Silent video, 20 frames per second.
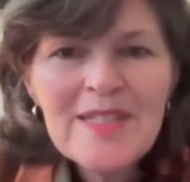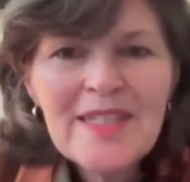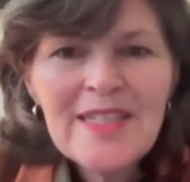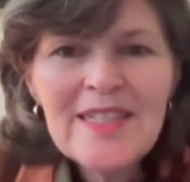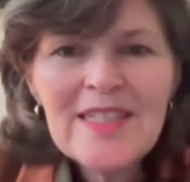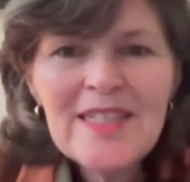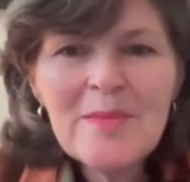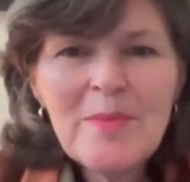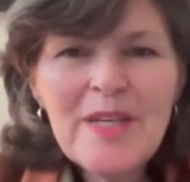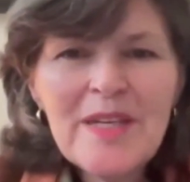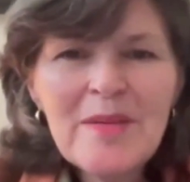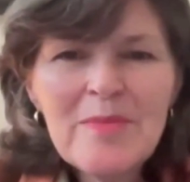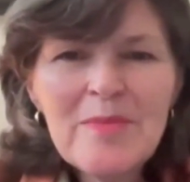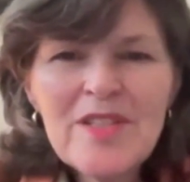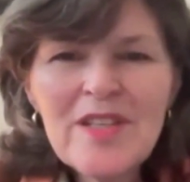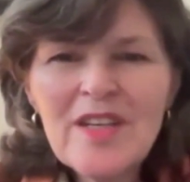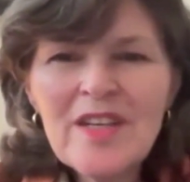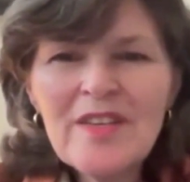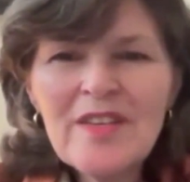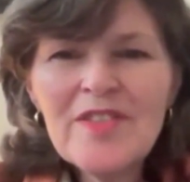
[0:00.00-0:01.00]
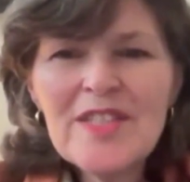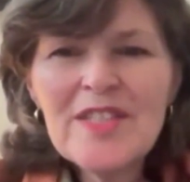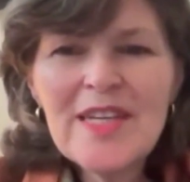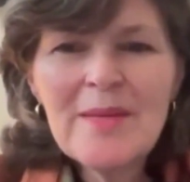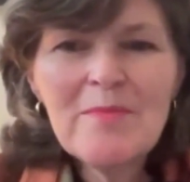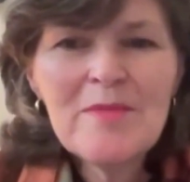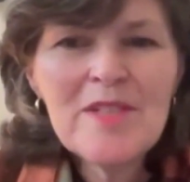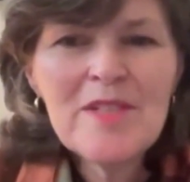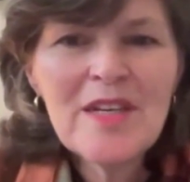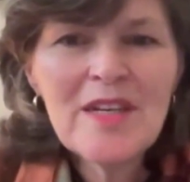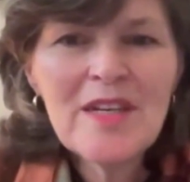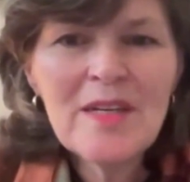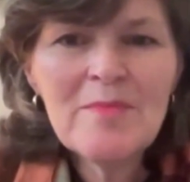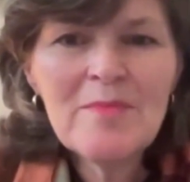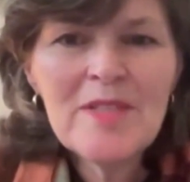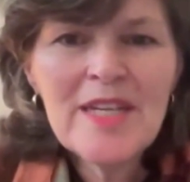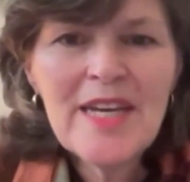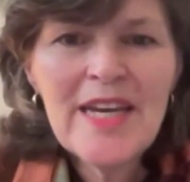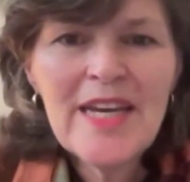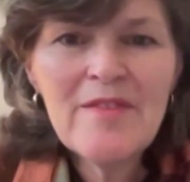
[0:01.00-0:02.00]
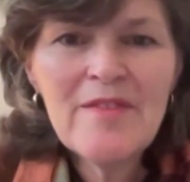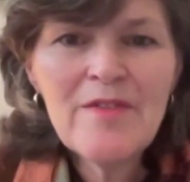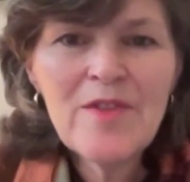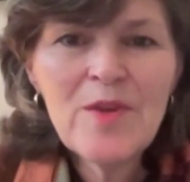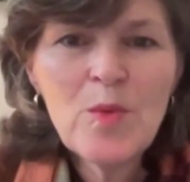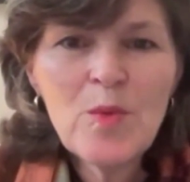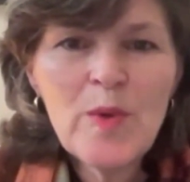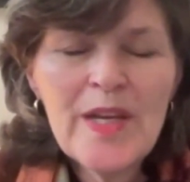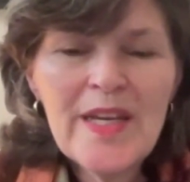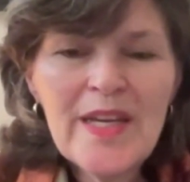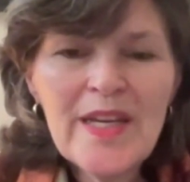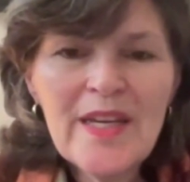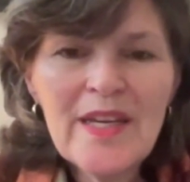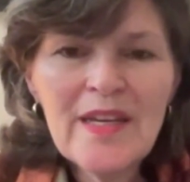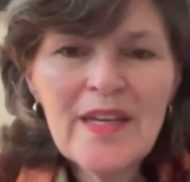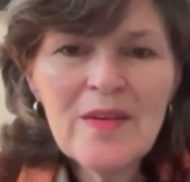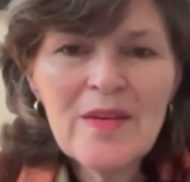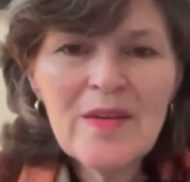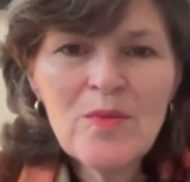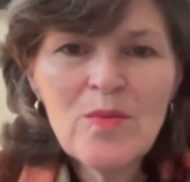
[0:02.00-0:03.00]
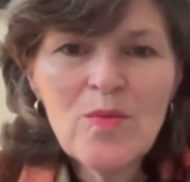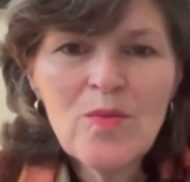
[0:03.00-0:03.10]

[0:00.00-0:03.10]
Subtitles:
need to be observed same time, day of the week?